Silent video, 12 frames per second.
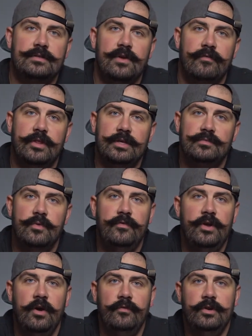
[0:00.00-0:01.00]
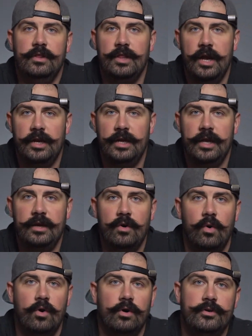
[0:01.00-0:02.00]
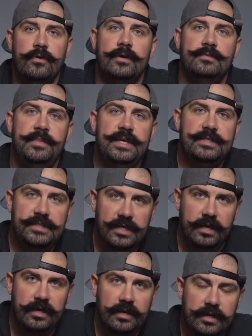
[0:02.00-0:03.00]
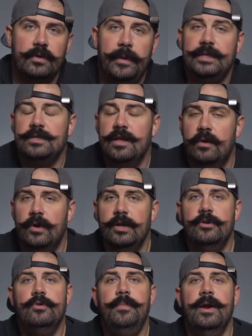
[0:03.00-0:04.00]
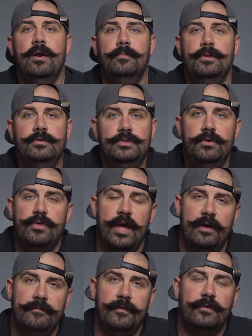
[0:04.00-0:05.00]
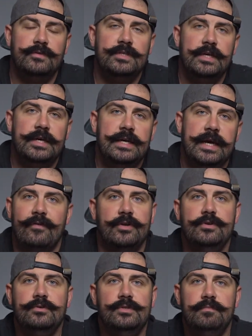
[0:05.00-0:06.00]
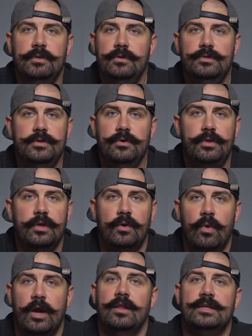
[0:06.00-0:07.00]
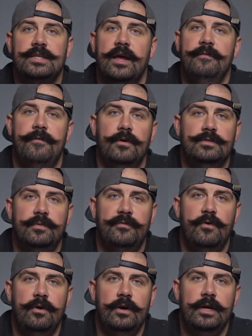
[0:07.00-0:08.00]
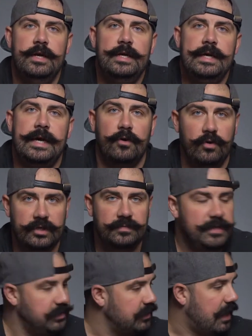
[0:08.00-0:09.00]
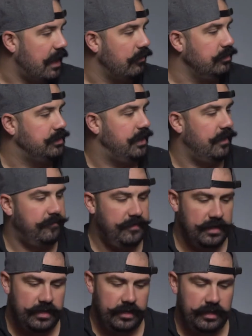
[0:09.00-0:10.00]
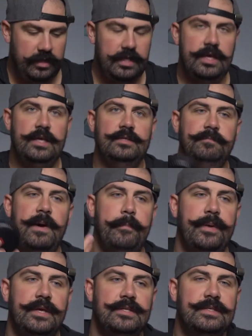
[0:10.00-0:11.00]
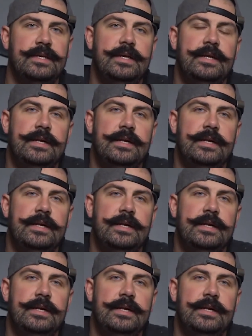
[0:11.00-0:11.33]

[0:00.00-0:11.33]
So everything's moving over to Lightning or USB-C. So basically I want a new pair of Bluetooth headphones. Never used Bluetooth wireless headphones before. For Christmas I was gifted these puppies.